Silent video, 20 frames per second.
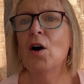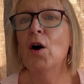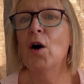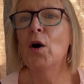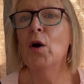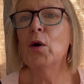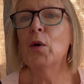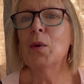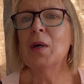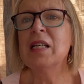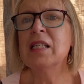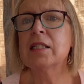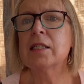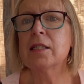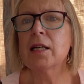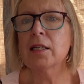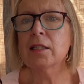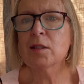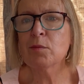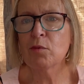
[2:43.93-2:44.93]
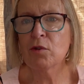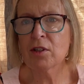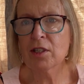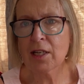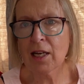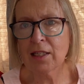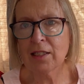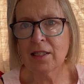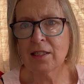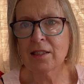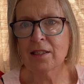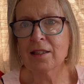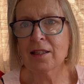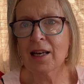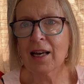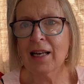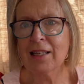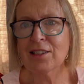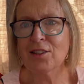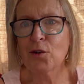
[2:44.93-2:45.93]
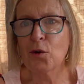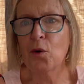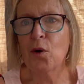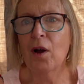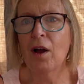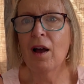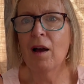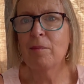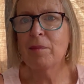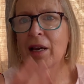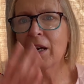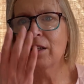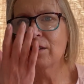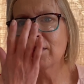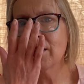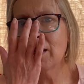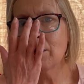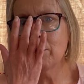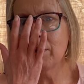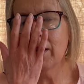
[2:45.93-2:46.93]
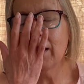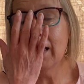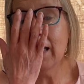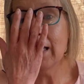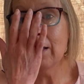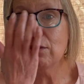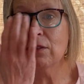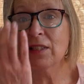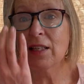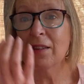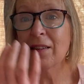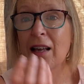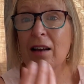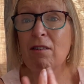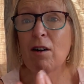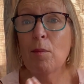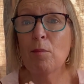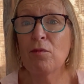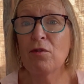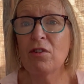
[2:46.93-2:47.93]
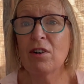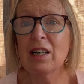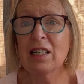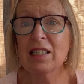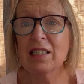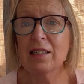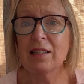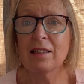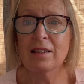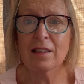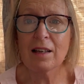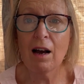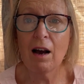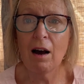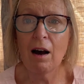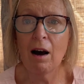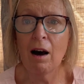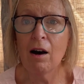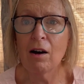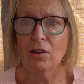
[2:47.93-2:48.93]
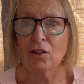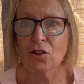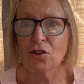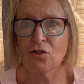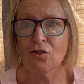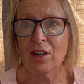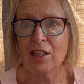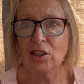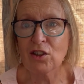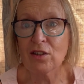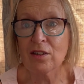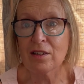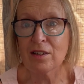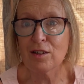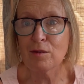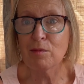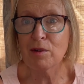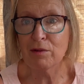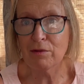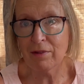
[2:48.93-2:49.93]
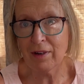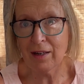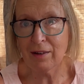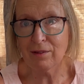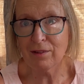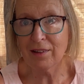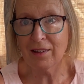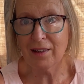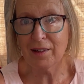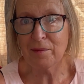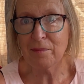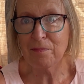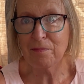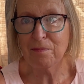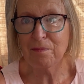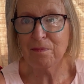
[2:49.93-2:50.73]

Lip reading: who is desperate to get into the castle because he believes there are priceless art treasures to be found there.